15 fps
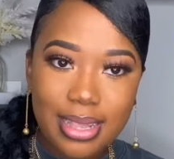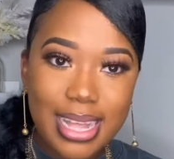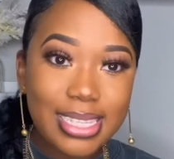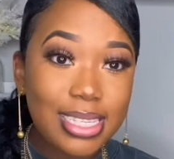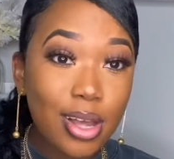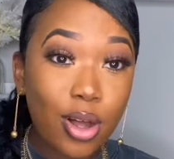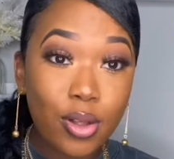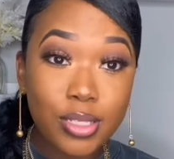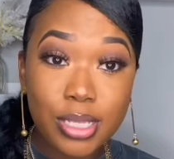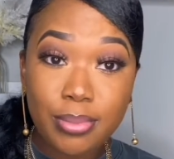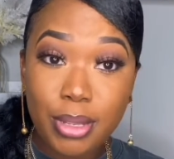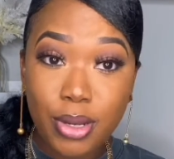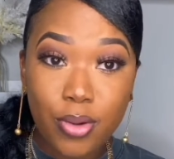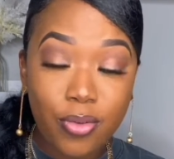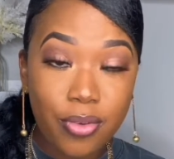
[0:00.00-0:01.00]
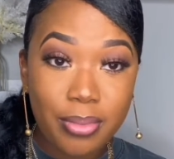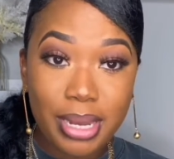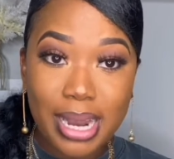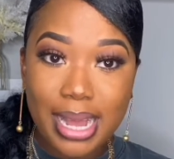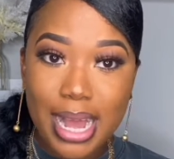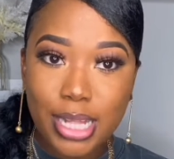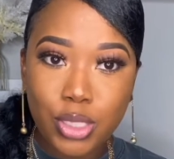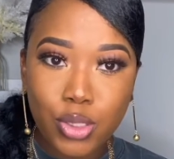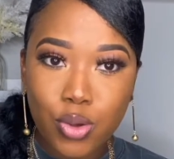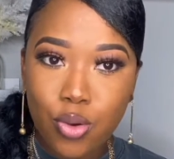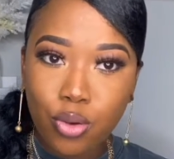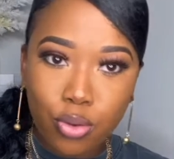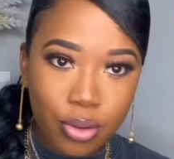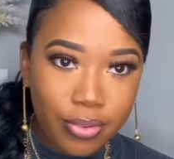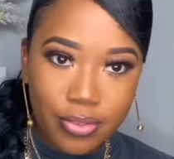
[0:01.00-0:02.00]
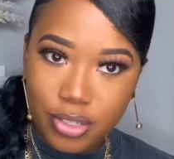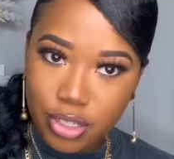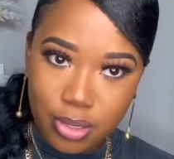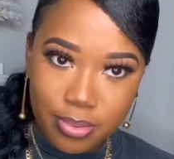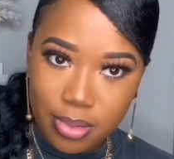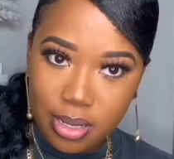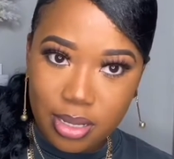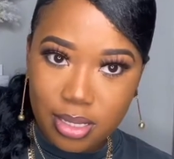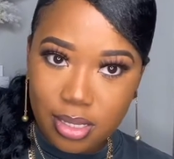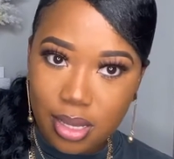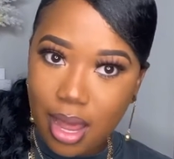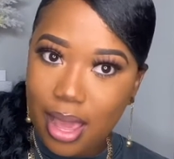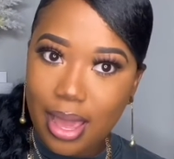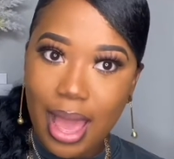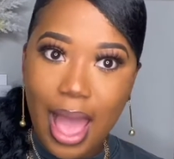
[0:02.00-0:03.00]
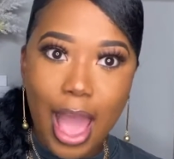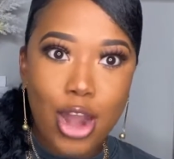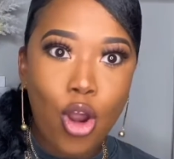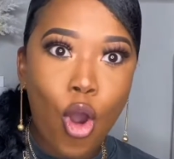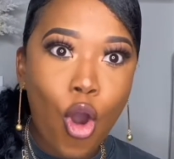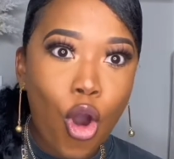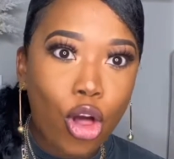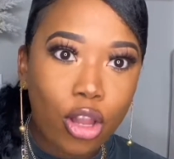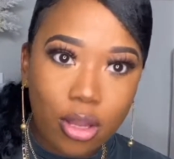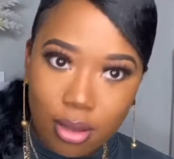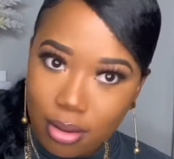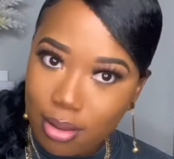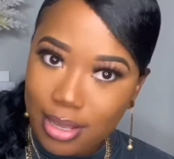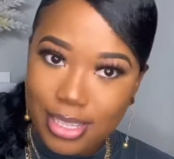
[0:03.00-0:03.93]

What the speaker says: That's an ultimate no for me. Like, I don't go in for strippiness, like, at all.